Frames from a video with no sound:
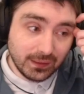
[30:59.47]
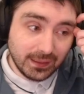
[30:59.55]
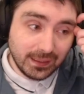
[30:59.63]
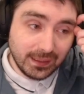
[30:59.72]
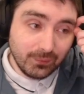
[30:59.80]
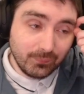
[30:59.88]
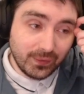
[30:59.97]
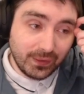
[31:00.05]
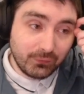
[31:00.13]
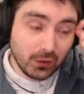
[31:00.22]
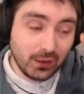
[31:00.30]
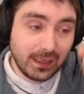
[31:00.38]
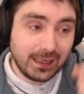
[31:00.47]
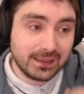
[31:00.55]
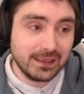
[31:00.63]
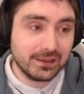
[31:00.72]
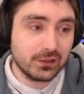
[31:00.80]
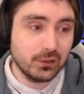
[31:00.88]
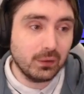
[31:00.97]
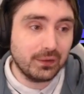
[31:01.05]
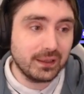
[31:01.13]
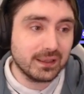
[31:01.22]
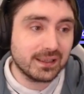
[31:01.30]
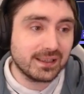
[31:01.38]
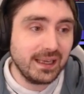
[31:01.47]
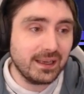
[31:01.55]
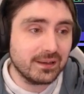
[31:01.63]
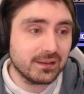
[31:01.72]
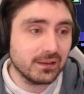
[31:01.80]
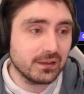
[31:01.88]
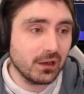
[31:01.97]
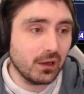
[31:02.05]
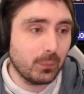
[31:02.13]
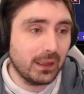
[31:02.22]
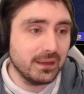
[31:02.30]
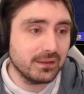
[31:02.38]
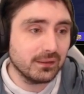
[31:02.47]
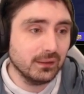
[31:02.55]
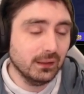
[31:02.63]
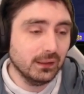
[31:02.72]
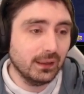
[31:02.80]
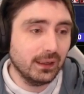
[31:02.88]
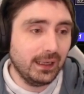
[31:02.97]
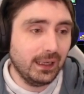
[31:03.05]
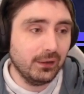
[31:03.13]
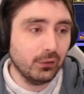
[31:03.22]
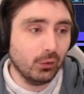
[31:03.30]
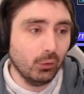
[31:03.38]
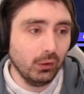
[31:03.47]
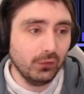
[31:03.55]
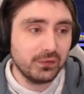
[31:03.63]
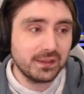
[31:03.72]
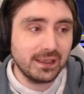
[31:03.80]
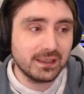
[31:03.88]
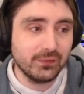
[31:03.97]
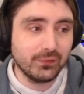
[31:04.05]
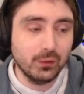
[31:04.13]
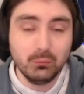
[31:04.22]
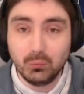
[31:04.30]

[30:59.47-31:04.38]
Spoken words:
They've got access to, I think, 6 star players, and all of 6 of them,